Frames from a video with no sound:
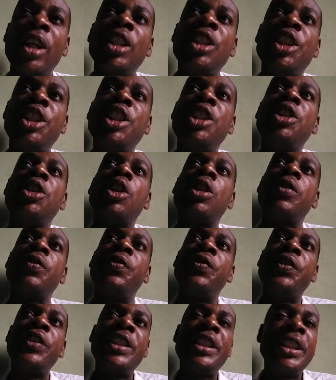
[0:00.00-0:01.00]
Jesus
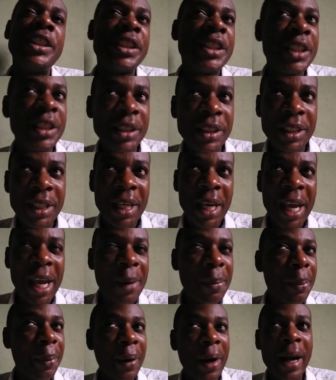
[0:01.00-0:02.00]
visiting
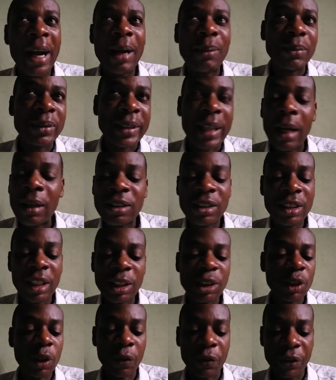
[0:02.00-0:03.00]
Abraham
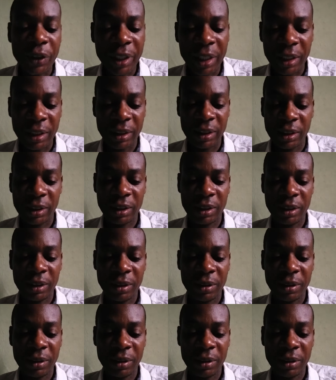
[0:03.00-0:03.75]
thousands of years